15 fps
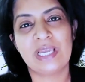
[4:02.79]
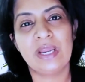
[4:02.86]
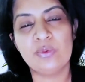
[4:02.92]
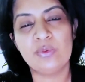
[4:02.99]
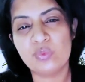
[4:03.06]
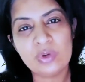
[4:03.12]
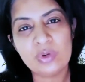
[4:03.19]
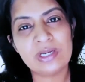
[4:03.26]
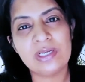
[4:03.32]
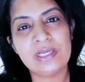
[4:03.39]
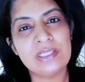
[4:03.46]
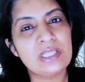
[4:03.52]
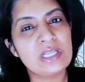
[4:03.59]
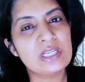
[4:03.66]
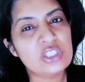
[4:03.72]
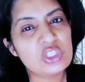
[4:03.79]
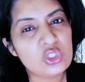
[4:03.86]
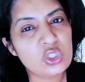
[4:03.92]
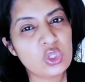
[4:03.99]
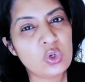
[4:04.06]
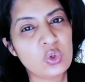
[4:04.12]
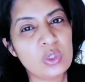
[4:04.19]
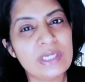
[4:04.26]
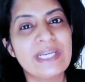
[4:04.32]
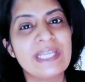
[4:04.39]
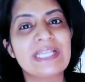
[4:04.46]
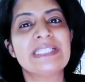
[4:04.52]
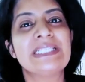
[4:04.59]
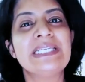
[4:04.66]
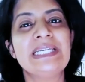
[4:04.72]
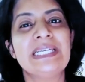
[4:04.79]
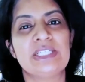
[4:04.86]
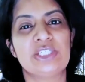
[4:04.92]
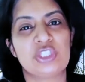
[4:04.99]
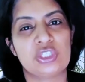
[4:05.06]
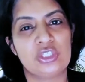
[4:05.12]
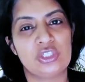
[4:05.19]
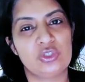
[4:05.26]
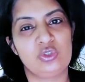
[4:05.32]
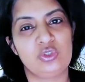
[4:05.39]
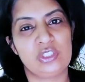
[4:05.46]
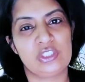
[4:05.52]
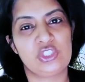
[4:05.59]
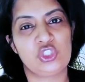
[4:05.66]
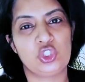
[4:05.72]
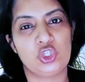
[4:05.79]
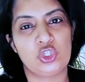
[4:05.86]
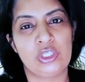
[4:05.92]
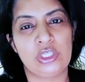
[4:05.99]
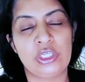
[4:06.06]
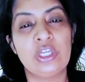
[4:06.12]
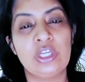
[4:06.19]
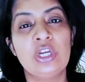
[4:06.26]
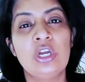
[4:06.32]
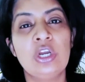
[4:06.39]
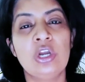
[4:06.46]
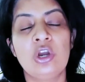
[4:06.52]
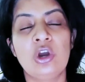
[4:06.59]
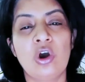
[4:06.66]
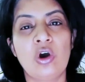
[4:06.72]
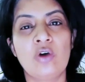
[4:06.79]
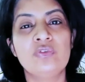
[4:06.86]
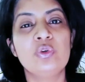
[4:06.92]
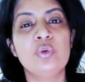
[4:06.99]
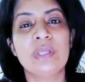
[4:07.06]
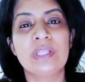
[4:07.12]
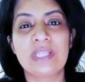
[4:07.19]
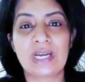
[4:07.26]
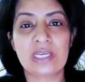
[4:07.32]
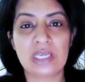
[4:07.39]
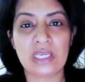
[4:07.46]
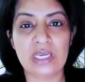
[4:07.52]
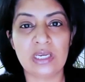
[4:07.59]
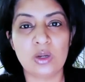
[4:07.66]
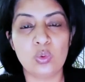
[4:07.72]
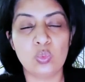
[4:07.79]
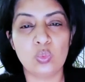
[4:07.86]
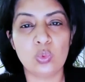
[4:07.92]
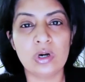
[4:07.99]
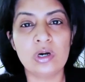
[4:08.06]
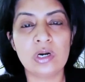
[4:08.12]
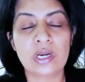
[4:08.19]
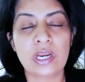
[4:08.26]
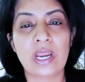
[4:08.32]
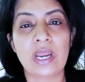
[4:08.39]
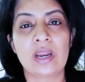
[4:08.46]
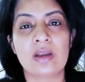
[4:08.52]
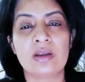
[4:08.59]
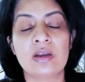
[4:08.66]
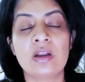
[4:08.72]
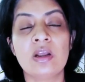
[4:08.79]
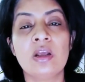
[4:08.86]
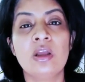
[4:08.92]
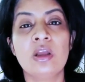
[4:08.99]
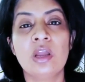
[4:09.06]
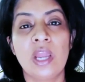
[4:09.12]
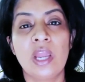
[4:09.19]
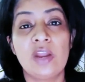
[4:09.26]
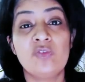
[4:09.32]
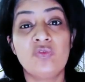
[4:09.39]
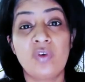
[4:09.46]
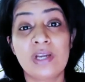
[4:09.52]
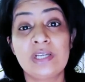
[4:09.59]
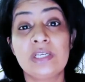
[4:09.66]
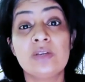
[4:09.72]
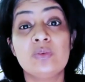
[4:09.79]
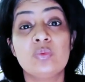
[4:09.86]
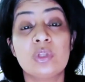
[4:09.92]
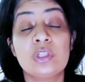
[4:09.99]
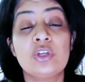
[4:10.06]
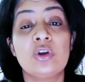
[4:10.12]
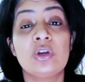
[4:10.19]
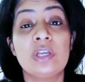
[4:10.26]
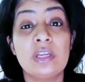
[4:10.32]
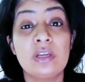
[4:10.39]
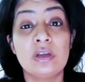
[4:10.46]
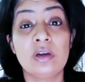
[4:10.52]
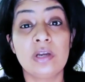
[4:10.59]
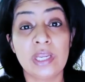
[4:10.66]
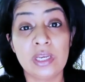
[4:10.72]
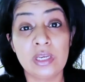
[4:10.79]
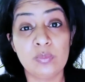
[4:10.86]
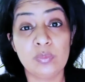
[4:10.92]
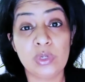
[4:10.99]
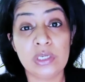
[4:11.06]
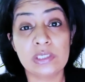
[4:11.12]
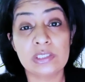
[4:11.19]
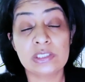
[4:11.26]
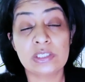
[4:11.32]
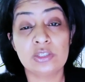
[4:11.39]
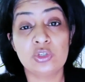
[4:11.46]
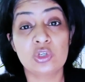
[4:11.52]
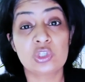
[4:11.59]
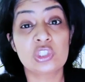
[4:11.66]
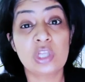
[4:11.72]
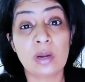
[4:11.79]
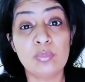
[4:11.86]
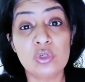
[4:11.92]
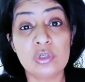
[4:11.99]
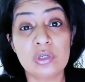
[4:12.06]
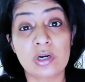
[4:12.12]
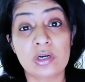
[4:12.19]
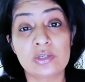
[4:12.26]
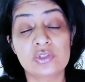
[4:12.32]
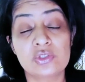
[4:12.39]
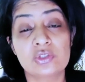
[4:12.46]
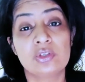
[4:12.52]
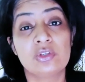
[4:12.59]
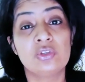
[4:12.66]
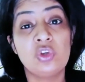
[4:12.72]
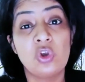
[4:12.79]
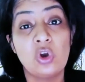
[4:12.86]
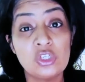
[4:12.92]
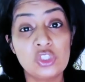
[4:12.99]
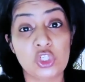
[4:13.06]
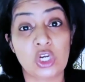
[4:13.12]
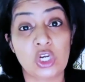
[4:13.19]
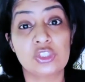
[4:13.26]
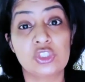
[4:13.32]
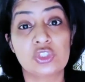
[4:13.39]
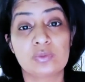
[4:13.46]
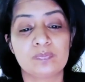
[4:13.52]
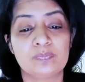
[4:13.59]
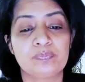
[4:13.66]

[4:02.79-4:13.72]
And really, there is no destination to this journey of doing that inner work and fighting with your inner enemies, your saboteurs, your judge.